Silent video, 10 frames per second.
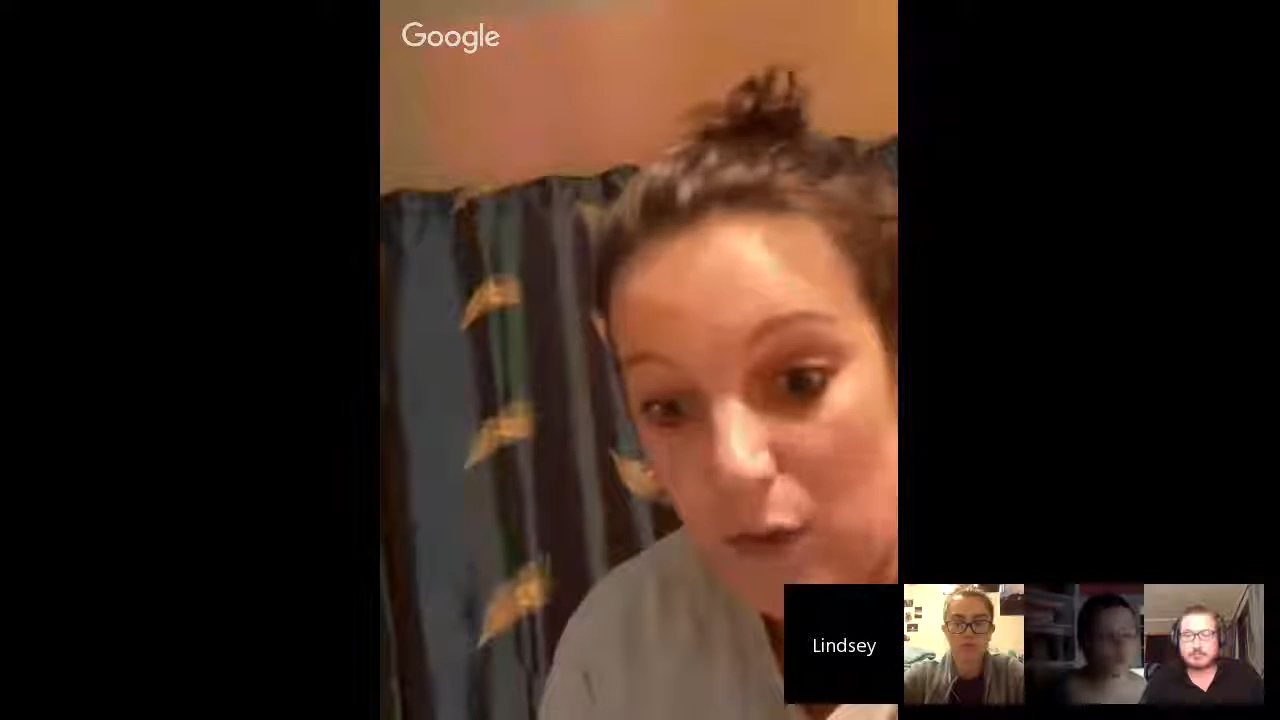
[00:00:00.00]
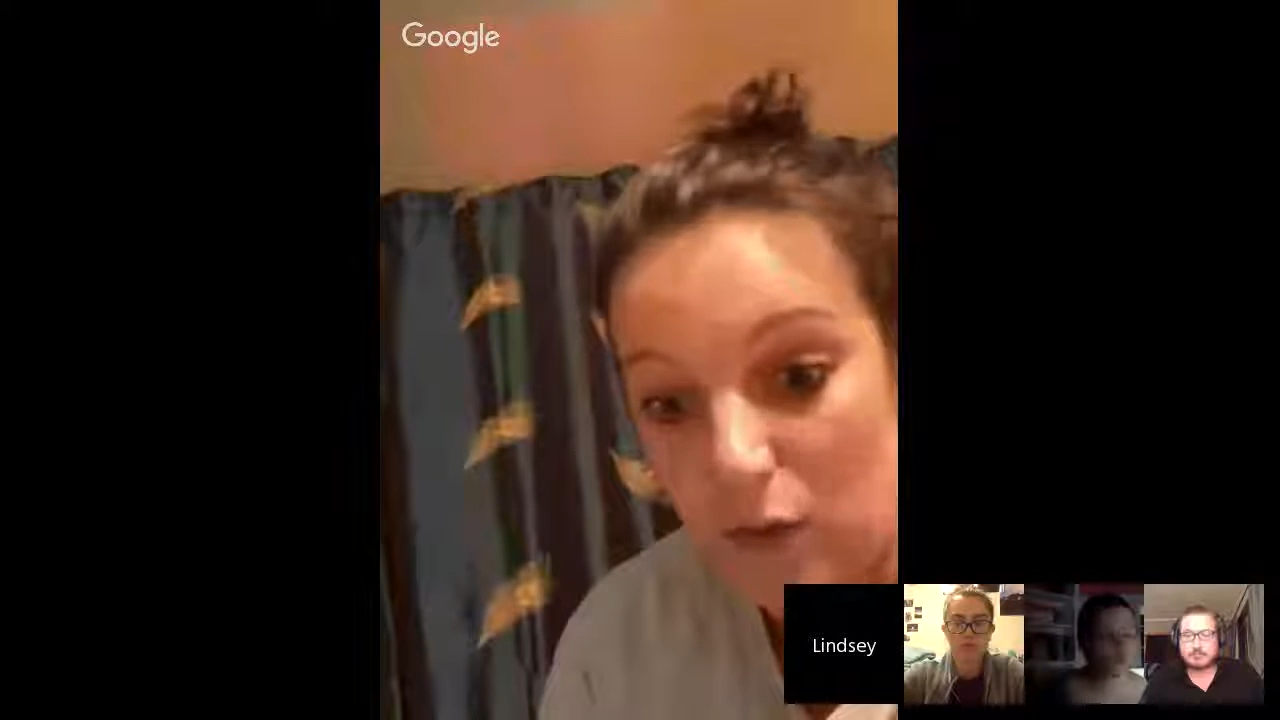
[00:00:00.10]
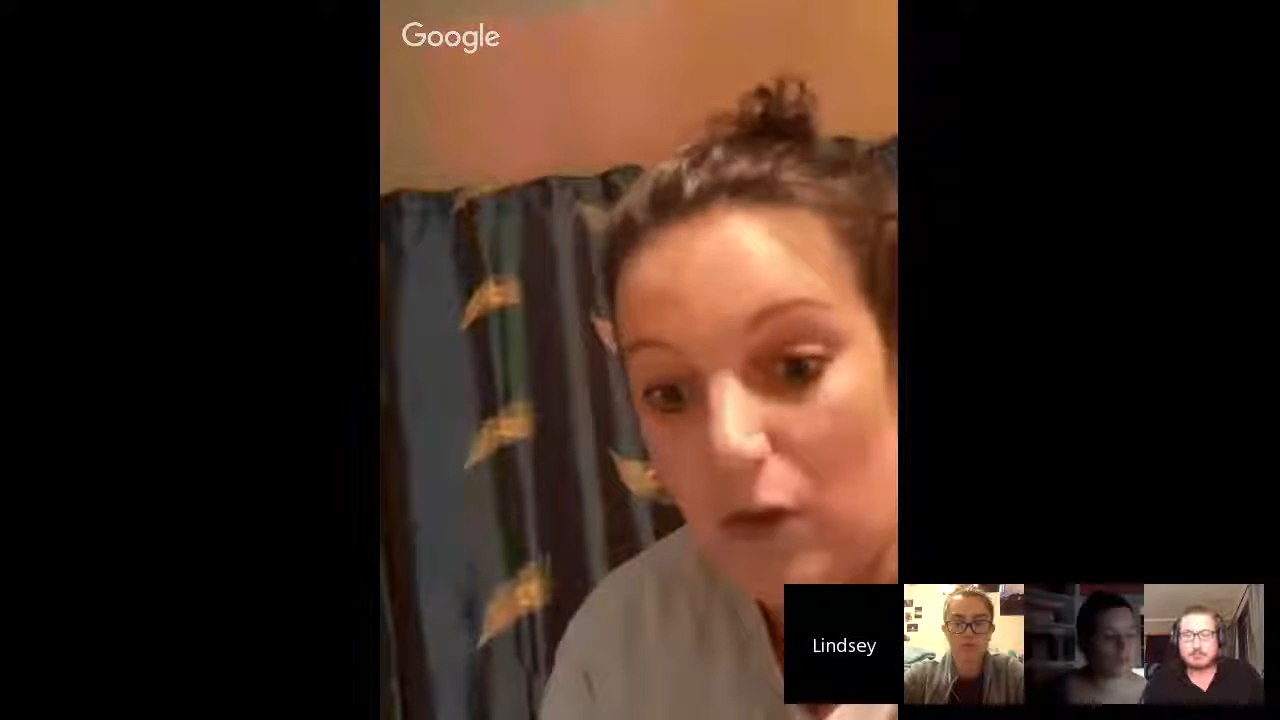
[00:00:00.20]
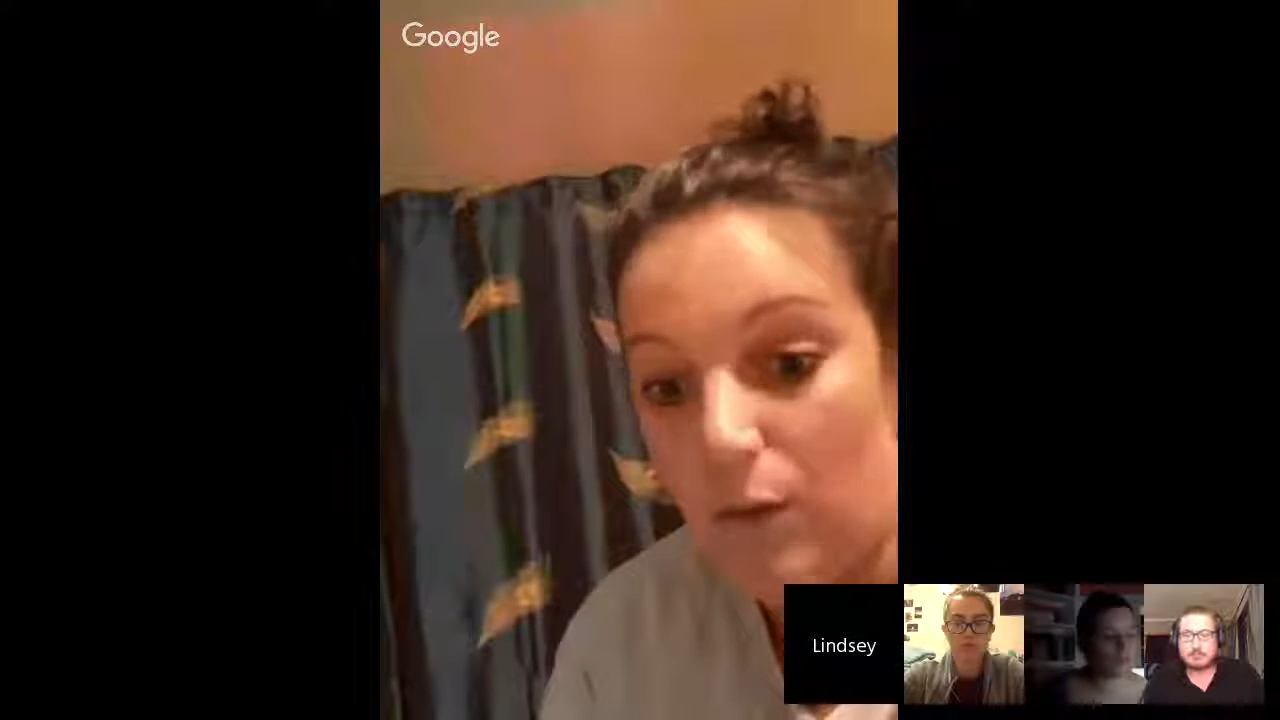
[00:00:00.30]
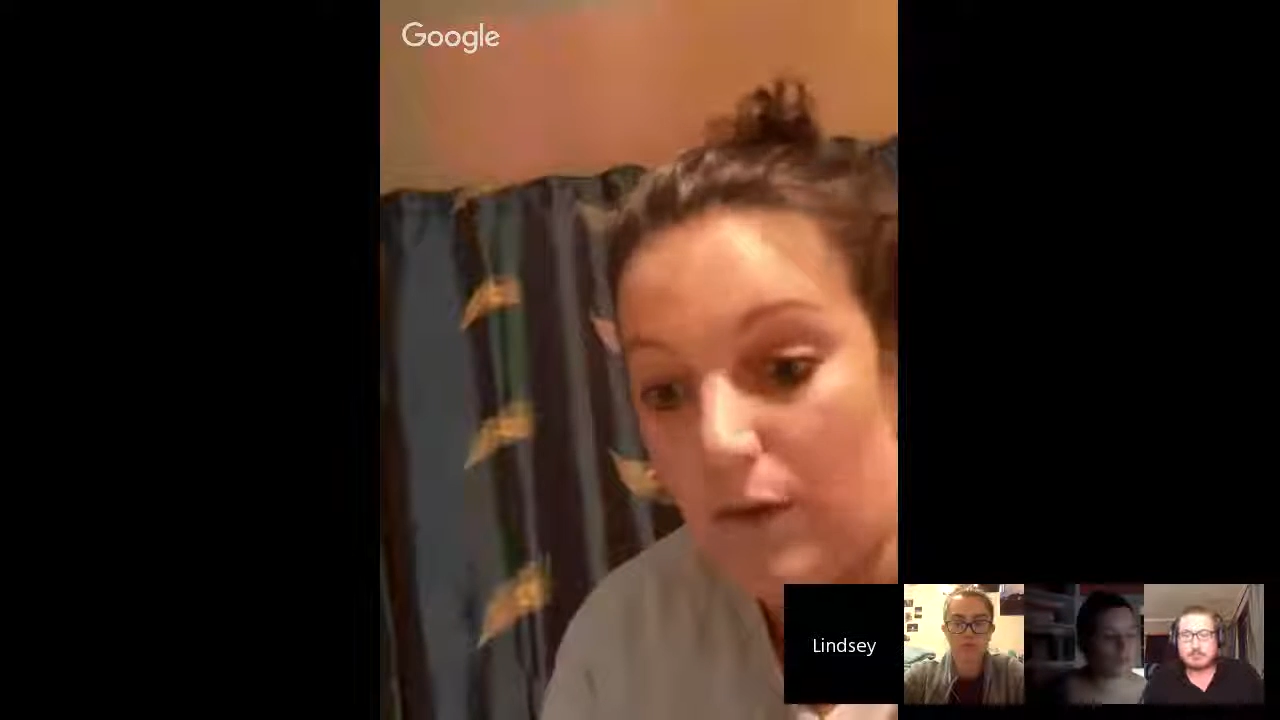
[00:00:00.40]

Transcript: where